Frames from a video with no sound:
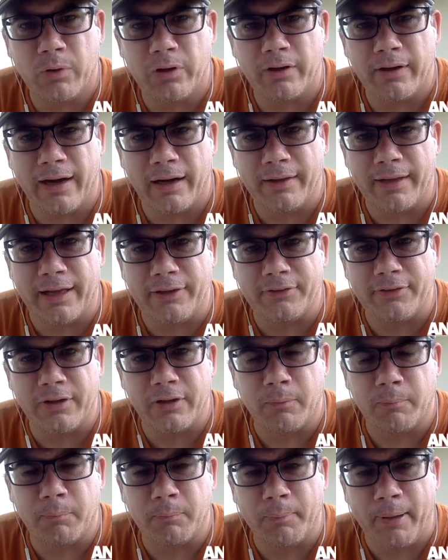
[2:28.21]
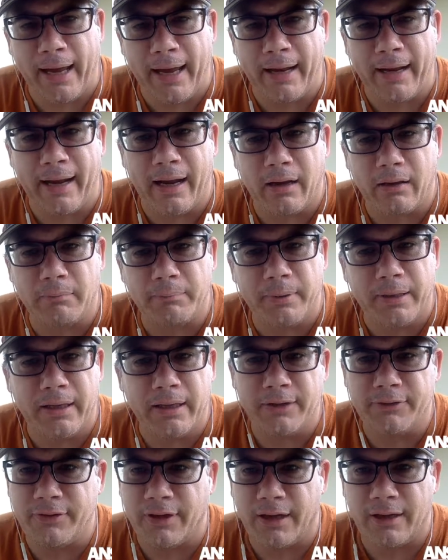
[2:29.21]
Wonder how that's going to pan out
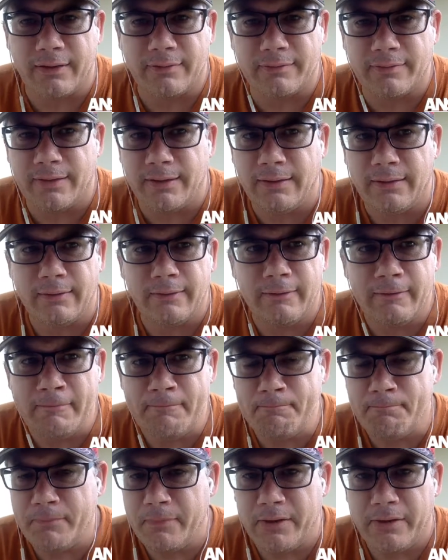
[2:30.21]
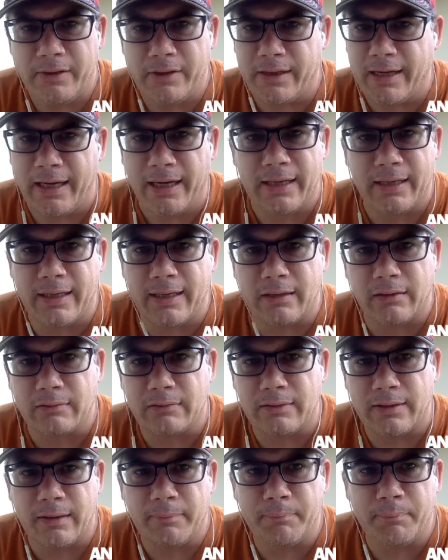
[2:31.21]
because honestly, you can't
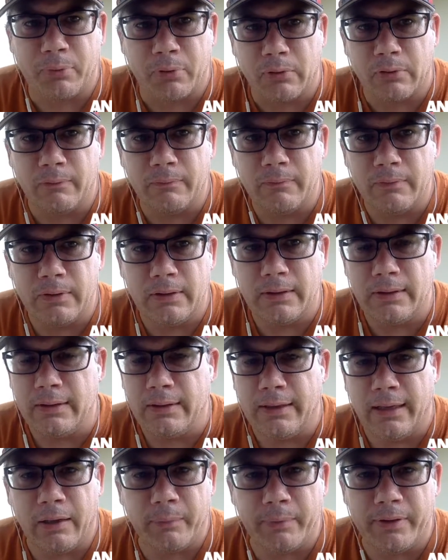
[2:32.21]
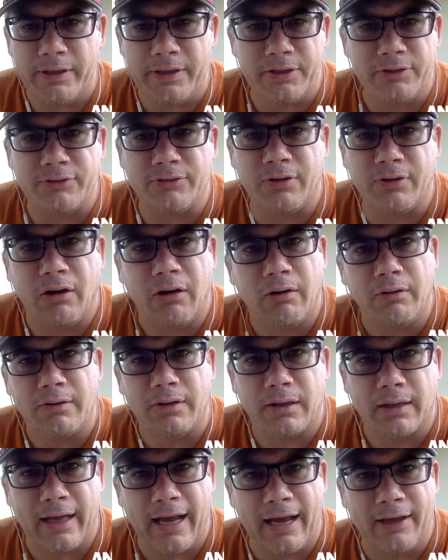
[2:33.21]
kill Deadpool. And we just saw
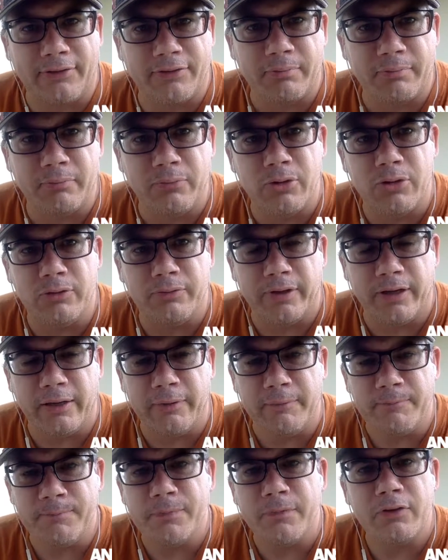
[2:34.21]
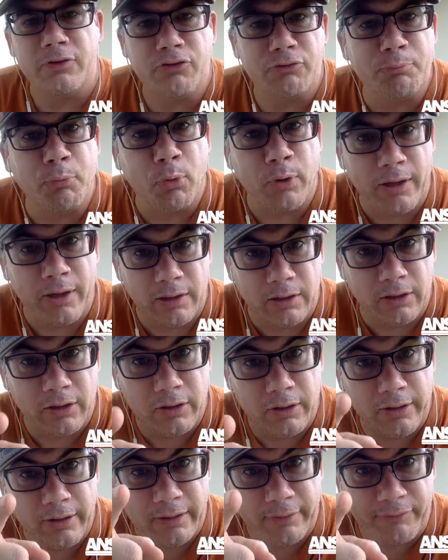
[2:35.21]
in the last movie,
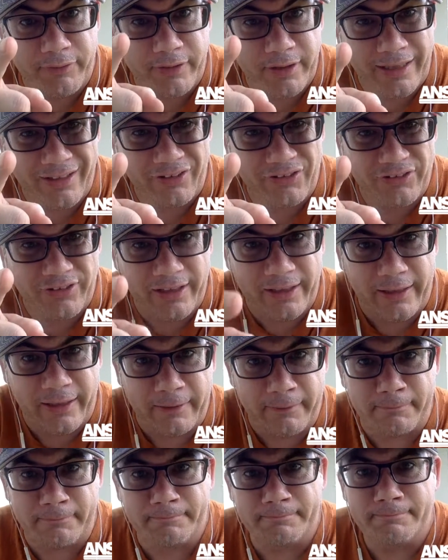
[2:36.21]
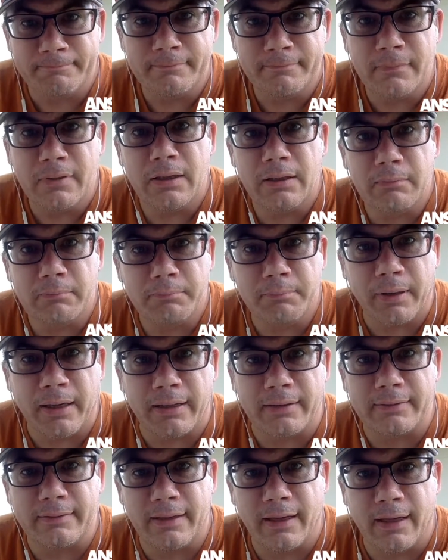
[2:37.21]
spoiler alert if you didn't see it,
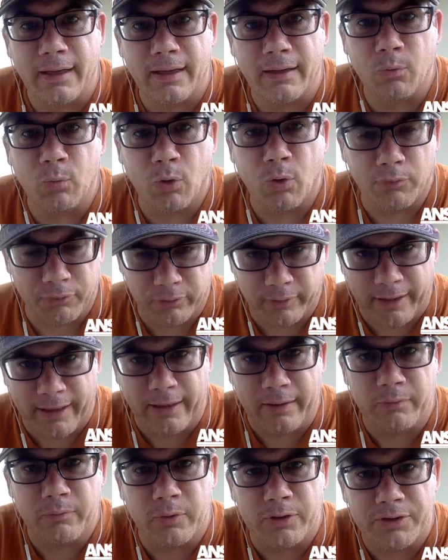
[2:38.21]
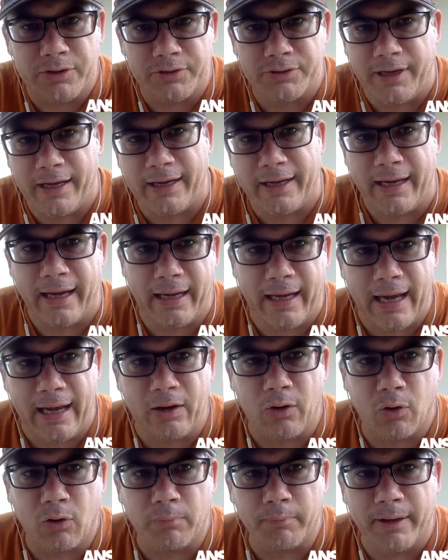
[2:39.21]
but uh, Wolverine, which is
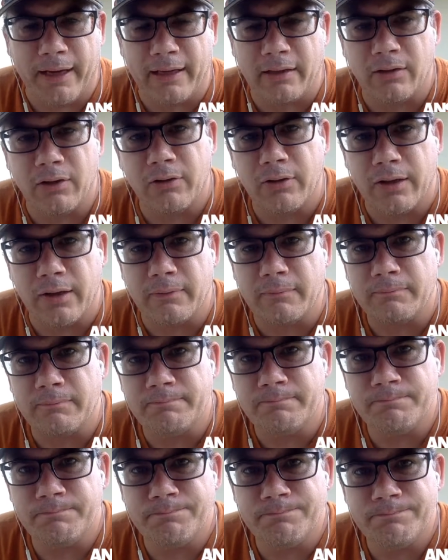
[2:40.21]
AKA Old Man Logan,